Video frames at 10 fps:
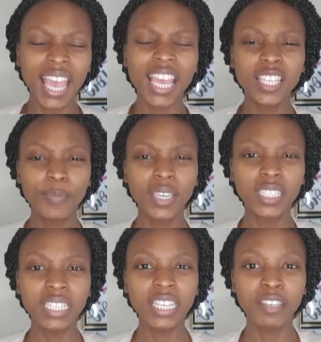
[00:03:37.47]

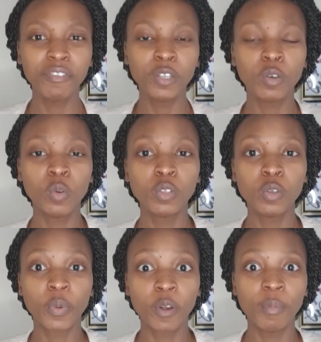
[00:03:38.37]
especially if you're going to
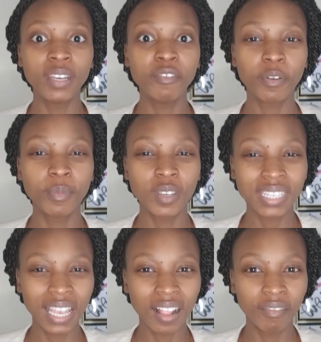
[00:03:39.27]
borrow money from
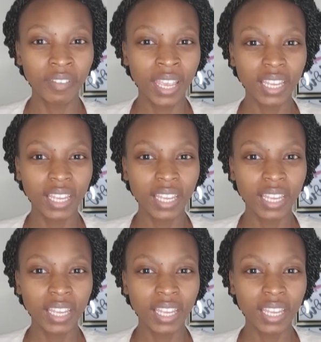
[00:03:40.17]
yourself.